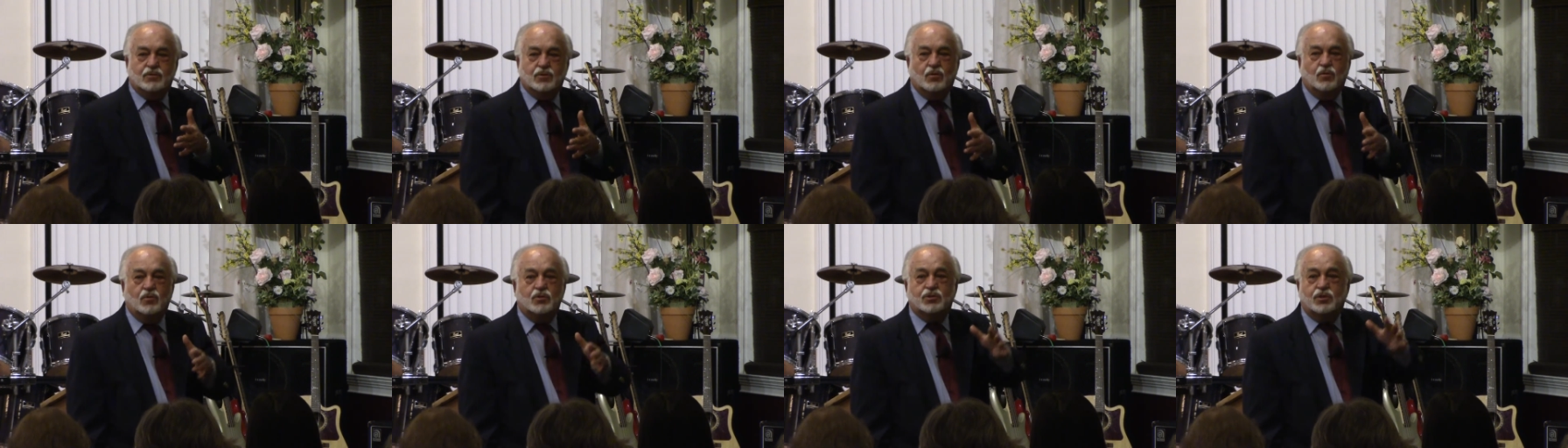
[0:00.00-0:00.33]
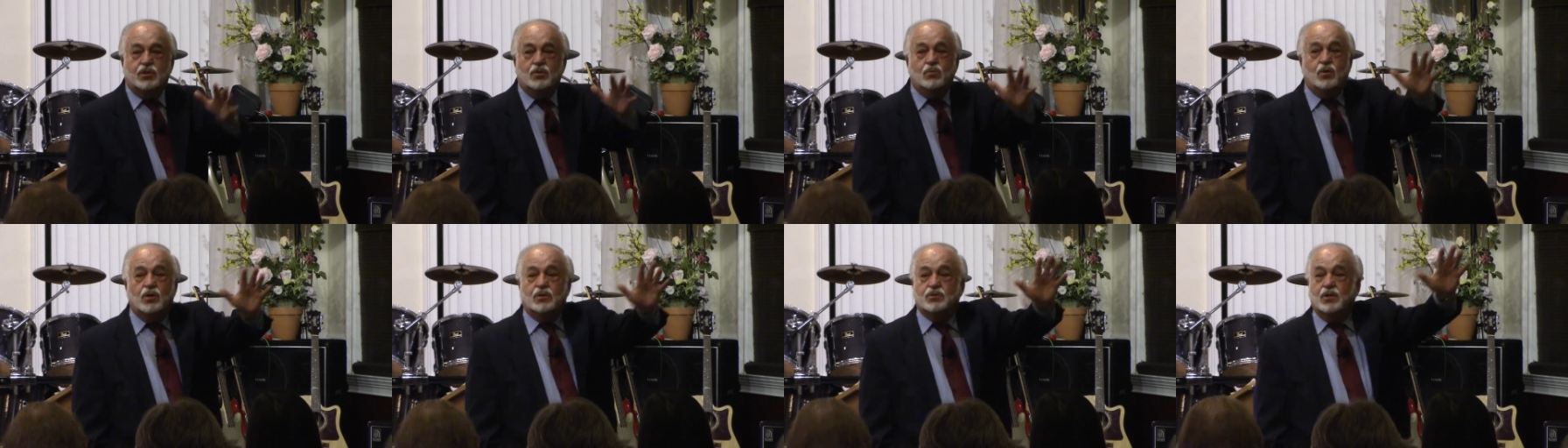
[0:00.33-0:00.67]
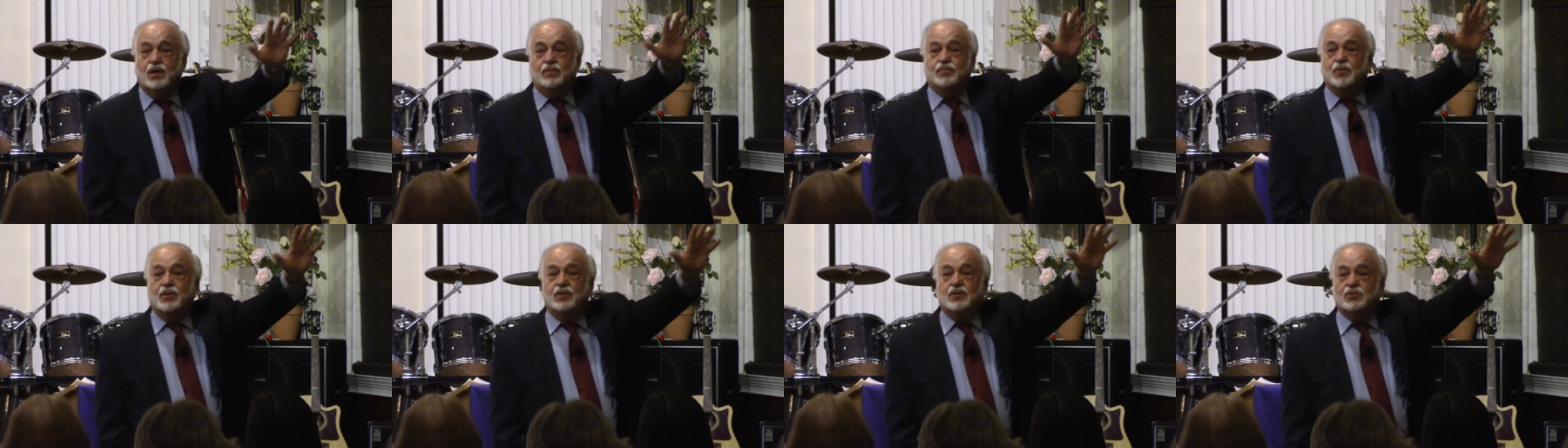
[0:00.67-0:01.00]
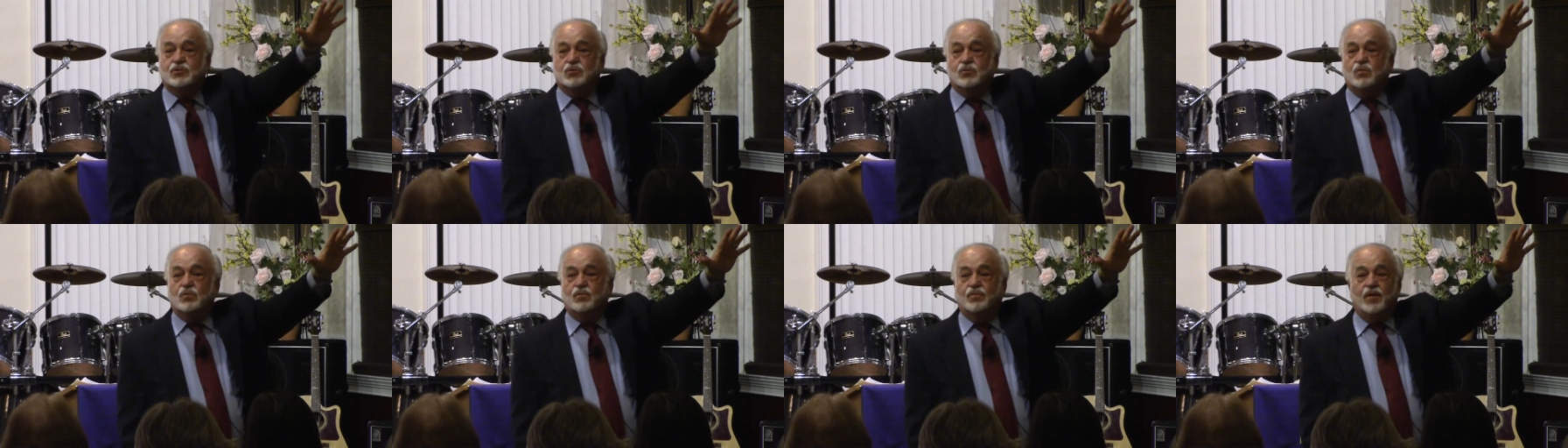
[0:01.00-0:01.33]
She said, well, she works at that
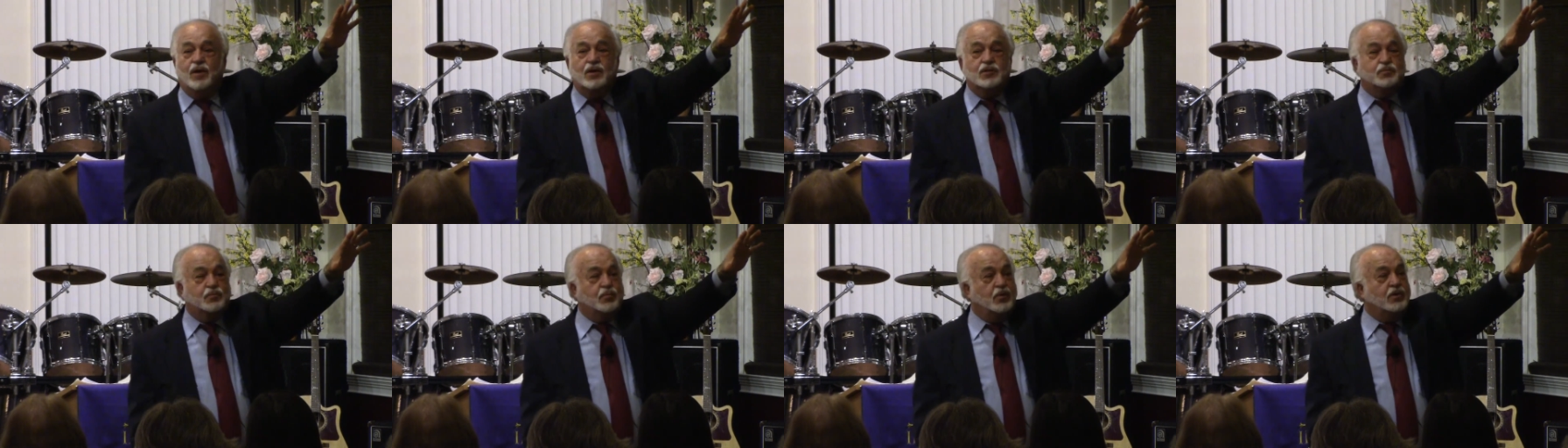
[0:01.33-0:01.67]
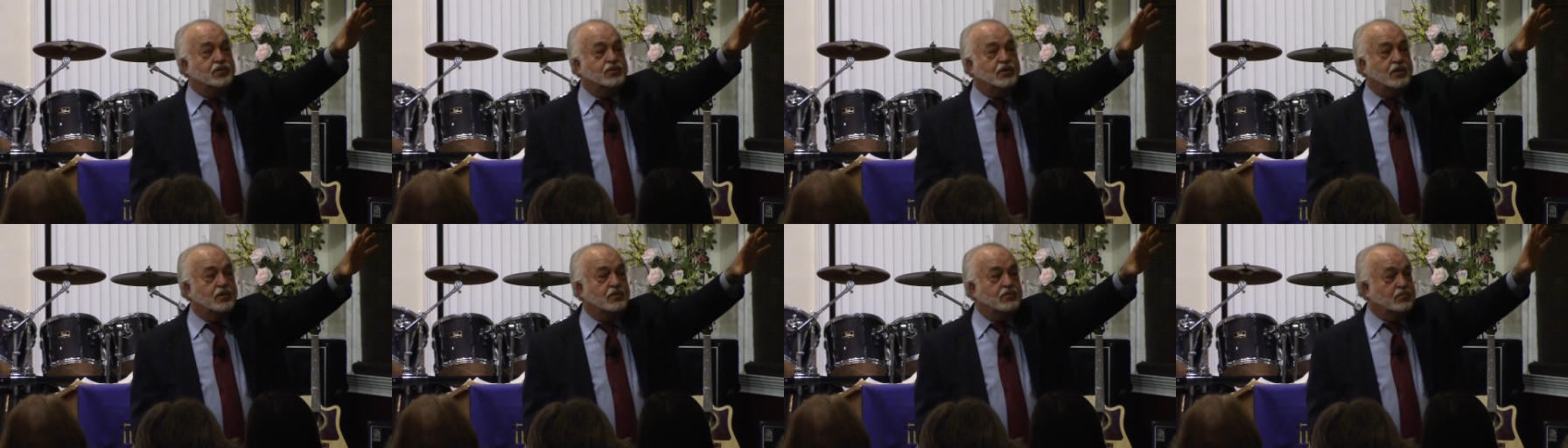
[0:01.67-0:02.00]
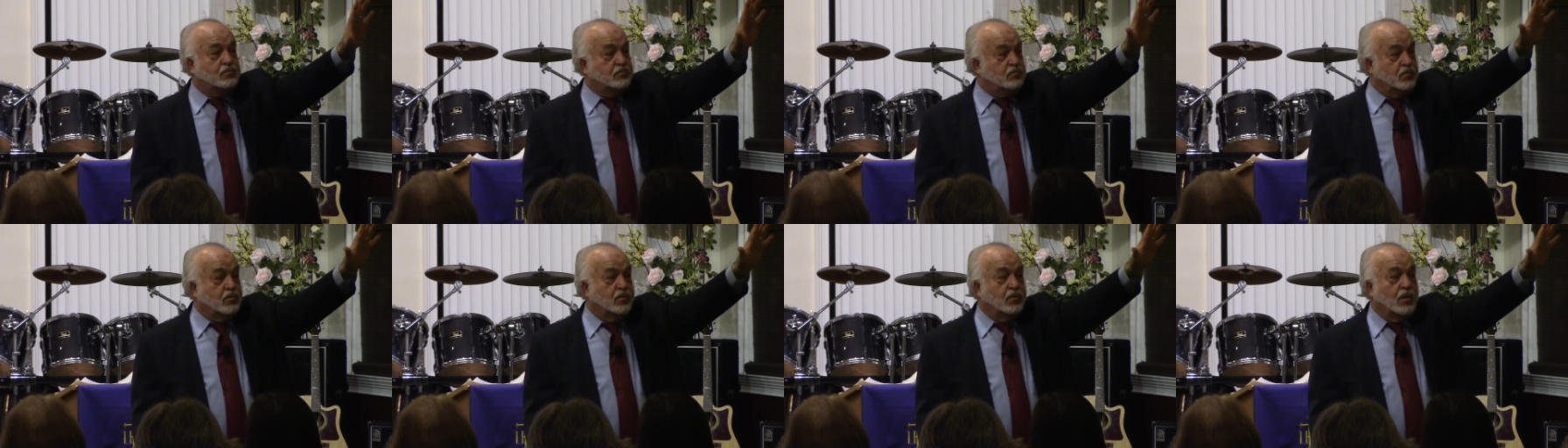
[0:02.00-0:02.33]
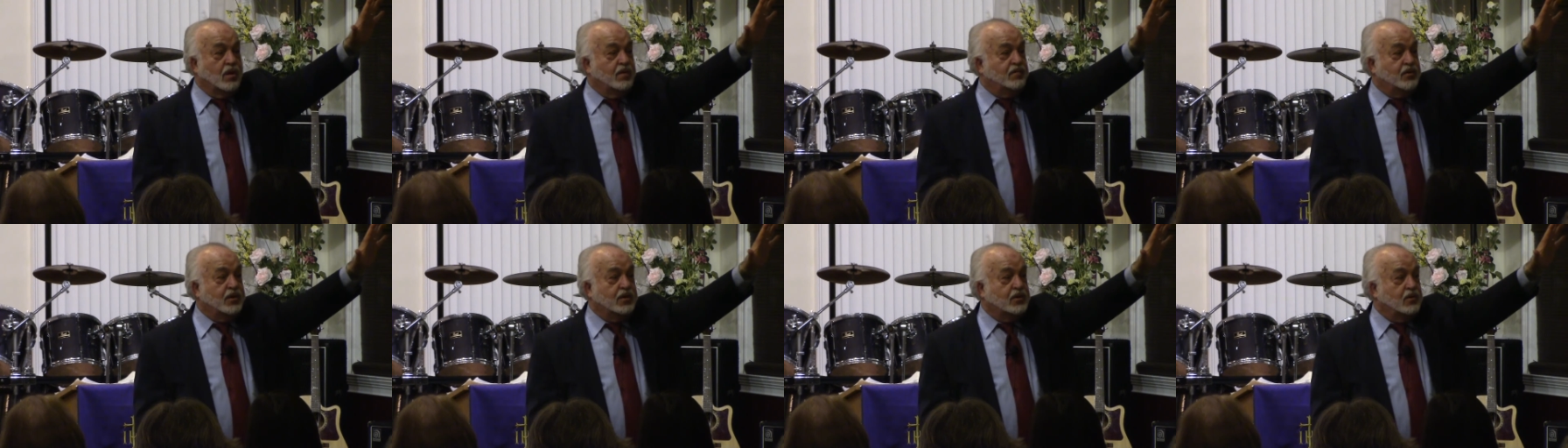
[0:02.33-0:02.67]
school, vice president,
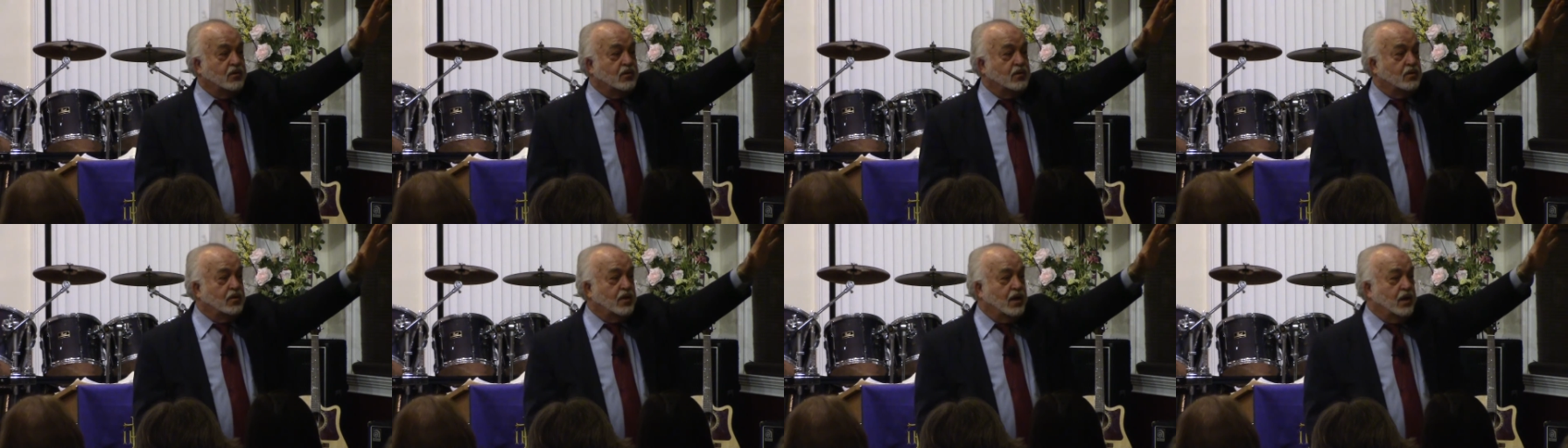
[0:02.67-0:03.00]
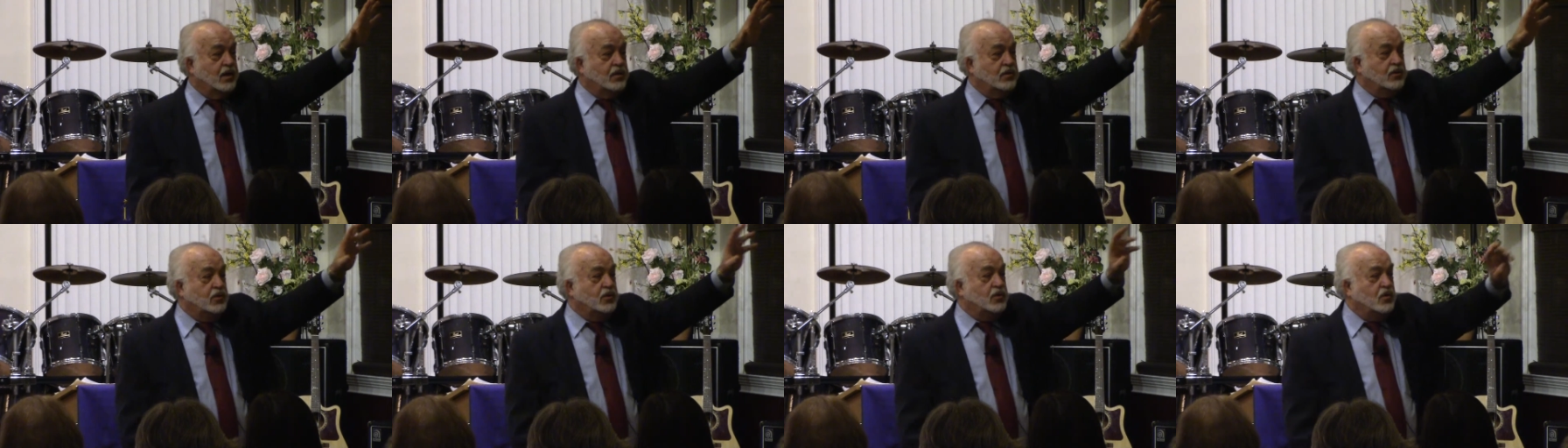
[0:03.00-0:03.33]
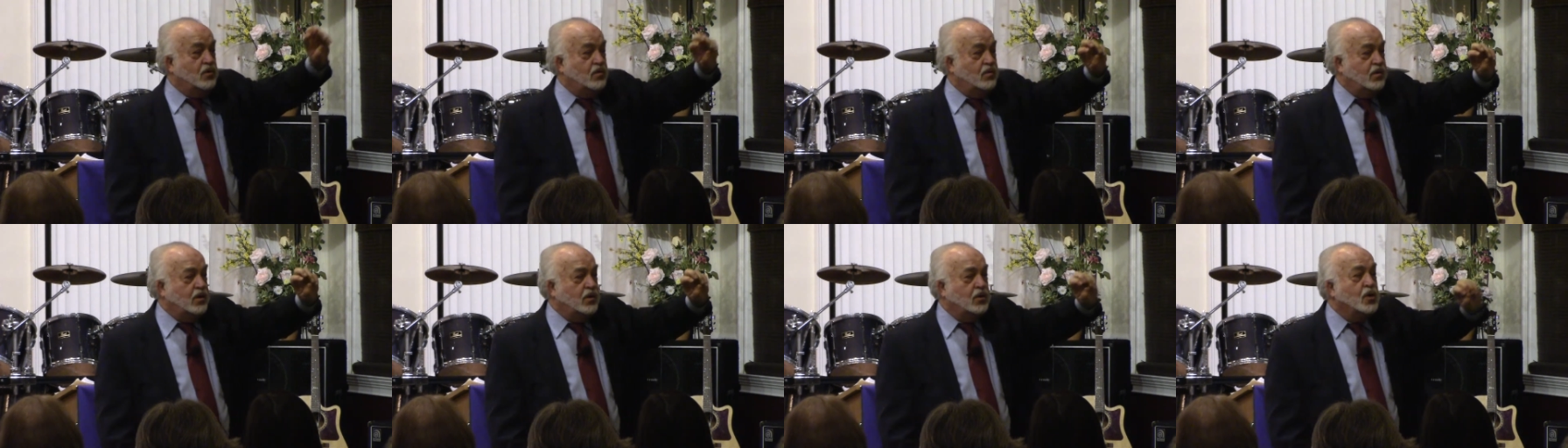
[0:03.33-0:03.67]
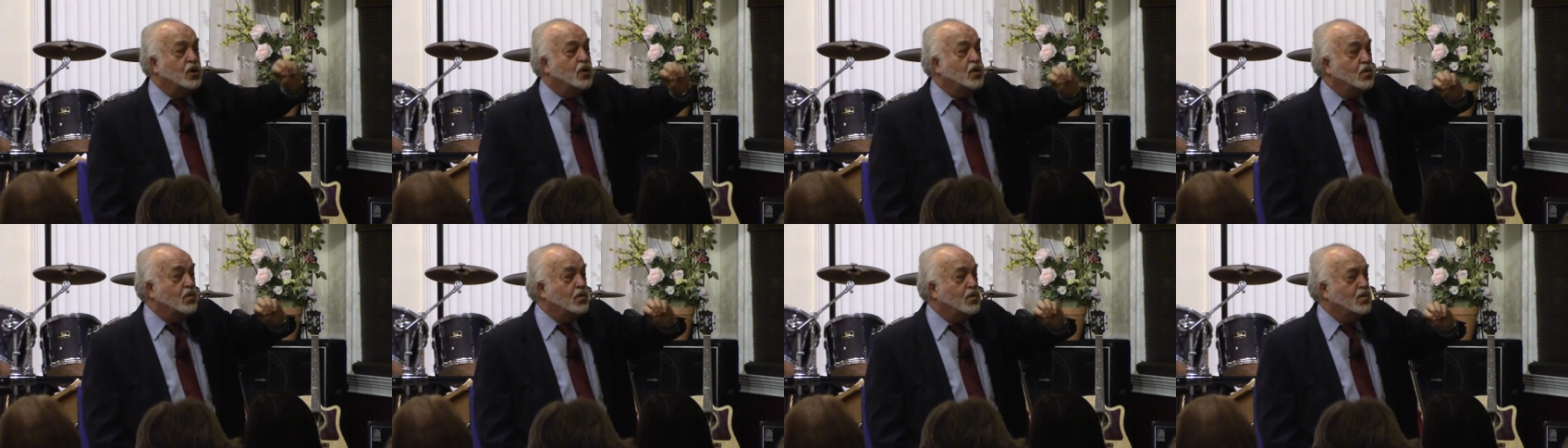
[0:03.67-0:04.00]
lovely girl. Do you know her?
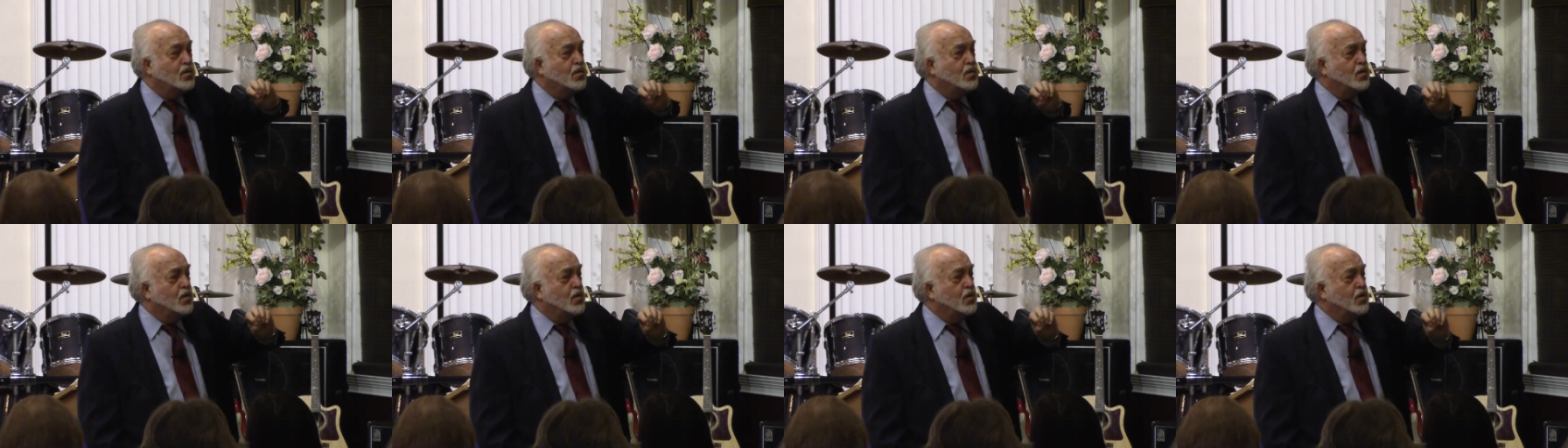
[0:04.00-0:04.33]
No.